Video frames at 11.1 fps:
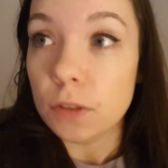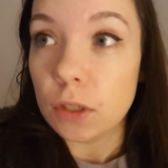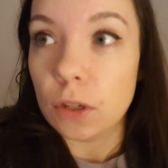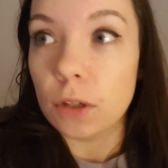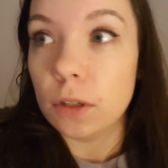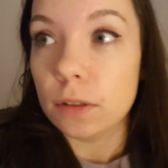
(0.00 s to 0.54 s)

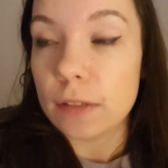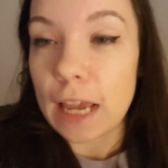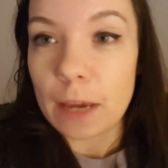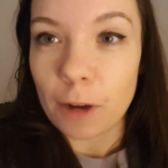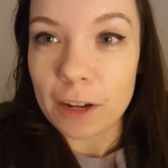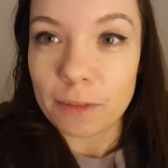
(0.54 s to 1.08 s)
to
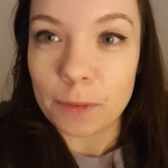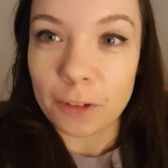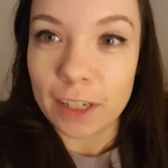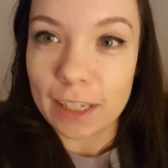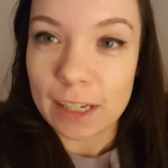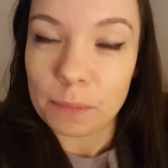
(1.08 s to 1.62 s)
take a break from the
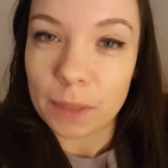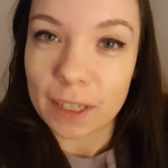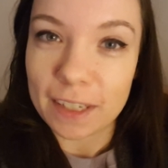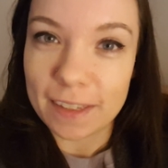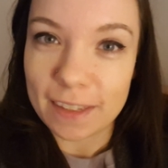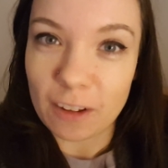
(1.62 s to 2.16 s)
reading
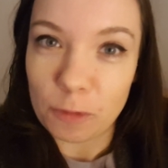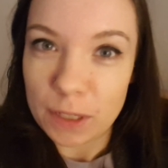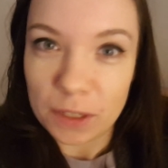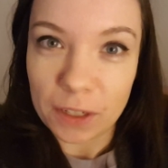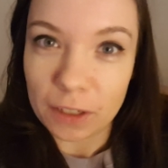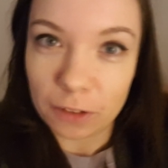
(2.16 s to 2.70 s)
because I've been
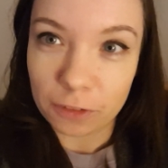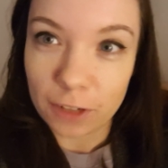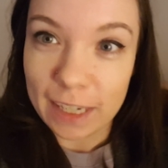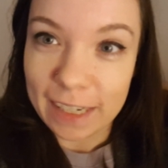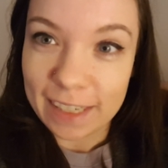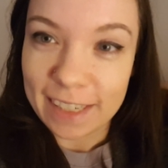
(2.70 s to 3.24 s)
doing a lot of
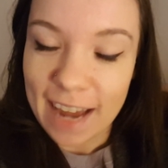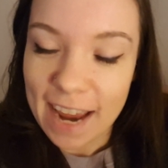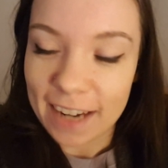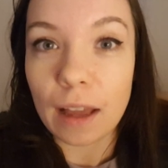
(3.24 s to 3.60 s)
reading today.